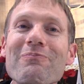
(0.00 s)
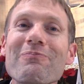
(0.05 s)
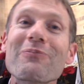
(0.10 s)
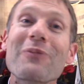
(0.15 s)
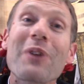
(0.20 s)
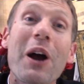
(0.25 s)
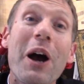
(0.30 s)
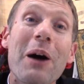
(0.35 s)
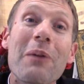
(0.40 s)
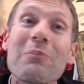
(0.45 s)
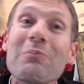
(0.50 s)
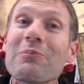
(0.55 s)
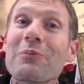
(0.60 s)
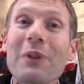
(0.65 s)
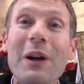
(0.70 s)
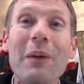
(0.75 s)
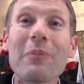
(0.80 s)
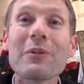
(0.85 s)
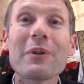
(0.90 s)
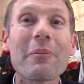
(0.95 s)
come
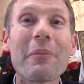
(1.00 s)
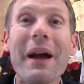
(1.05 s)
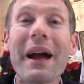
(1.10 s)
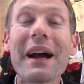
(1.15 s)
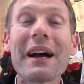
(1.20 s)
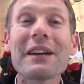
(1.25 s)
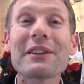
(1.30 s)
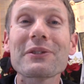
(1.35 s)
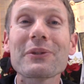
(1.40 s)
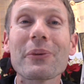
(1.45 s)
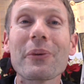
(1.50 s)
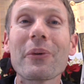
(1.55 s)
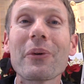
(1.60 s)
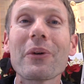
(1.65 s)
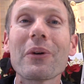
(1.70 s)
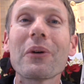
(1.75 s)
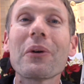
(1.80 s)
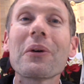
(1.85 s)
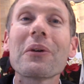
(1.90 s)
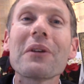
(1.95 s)
to Mass
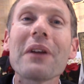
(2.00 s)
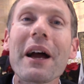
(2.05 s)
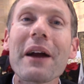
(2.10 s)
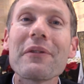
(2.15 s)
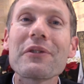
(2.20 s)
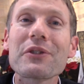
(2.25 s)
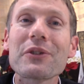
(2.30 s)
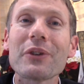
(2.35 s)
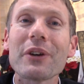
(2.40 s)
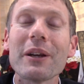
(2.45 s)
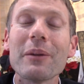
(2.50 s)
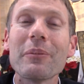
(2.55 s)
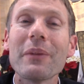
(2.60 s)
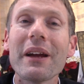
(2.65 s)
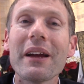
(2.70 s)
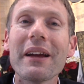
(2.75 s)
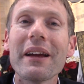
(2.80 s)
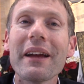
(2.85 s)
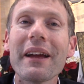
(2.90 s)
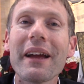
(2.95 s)
or live stream,
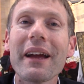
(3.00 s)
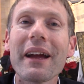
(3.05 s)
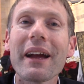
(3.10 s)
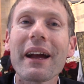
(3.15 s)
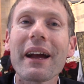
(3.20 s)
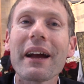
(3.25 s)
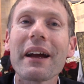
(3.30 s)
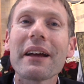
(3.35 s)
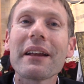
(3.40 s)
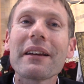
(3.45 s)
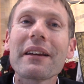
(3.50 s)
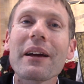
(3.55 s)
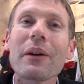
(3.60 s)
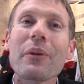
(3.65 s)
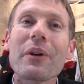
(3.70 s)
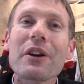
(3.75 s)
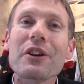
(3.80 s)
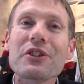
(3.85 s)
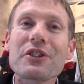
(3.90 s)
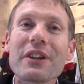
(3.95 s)
and I
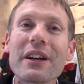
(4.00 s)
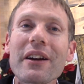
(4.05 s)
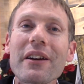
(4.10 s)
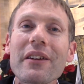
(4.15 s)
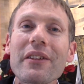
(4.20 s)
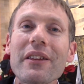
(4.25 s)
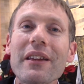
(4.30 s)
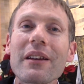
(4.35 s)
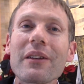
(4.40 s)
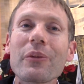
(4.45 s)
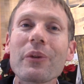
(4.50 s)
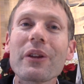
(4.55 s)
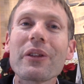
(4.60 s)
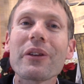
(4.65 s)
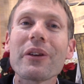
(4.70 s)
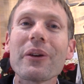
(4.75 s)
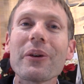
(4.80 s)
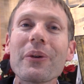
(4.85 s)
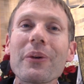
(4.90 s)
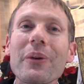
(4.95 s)
want to share then with
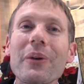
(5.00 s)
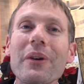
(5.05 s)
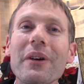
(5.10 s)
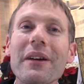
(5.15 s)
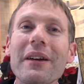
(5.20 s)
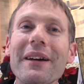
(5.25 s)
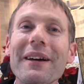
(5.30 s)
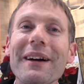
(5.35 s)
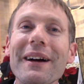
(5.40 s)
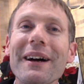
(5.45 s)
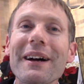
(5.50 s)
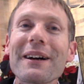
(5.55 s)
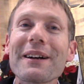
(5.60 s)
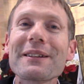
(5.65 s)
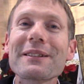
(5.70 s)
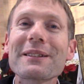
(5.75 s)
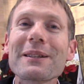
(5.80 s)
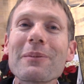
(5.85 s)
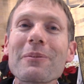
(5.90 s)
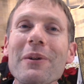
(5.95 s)
you
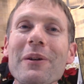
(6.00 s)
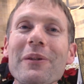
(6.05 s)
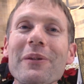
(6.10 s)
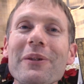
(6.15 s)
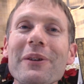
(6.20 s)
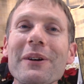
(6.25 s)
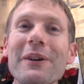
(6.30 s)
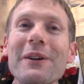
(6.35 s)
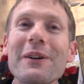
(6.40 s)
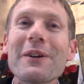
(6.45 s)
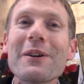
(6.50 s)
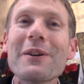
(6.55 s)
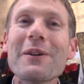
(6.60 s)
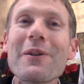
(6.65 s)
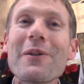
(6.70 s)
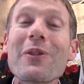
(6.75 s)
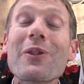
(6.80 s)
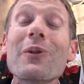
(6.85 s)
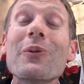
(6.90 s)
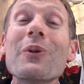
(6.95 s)
some of
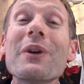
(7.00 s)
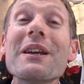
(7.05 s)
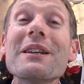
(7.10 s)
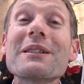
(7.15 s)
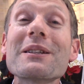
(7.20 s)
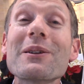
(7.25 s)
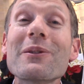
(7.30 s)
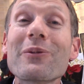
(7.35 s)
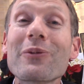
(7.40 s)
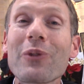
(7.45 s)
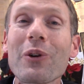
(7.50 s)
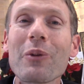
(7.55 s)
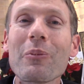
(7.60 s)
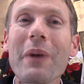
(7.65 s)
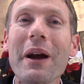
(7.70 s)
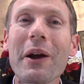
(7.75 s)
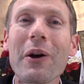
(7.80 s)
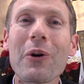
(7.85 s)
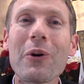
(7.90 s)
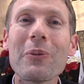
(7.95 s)
the reason for my
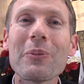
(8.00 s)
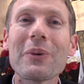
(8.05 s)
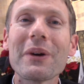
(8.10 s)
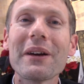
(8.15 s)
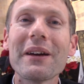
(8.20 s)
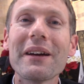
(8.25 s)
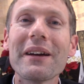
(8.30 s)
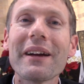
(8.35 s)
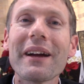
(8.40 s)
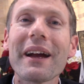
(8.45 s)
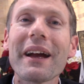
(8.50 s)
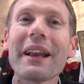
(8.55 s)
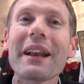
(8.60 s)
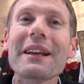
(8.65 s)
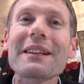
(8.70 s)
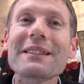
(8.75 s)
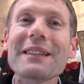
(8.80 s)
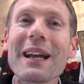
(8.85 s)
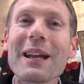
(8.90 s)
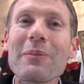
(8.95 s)
hope and
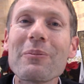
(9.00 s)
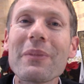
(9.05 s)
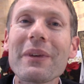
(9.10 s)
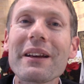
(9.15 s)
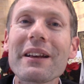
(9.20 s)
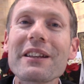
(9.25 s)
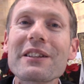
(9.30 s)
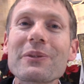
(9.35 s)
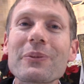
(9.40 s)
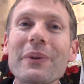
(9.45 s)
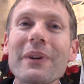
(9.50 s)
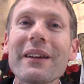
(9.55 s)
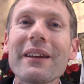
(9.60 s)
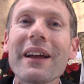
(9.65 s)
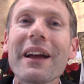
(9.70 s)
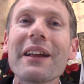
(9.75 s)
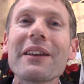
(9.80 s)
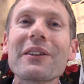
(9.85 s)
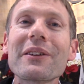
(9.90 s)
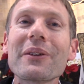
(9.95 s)
excitement as we
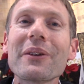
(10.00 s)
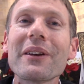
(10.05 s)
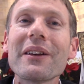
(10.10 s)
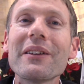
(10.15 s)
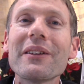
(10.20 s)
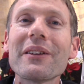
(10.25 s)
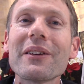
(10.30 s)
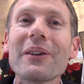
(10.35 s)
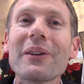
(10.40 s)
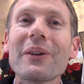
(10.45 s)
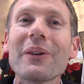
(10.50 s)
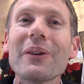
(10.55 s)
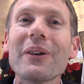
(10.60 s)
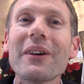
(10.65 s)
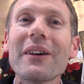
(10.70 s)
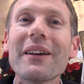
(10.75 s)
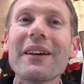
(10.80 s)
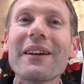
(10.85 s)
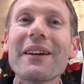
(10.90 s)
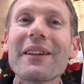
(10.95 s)
enter into
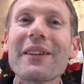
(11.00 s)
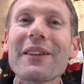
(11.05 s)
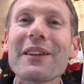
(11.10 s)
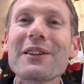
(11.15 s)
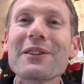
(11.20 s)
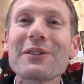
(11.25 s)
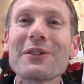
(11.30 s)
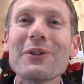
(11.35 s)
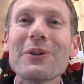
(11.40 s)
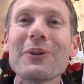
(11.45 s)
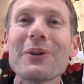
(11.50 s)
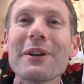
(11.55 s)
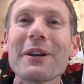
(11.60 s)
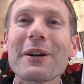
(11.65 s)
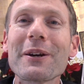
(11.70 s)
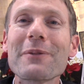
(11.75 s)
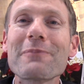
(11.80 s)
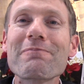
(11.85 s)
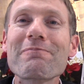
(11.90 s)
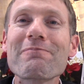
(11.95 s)
this new year.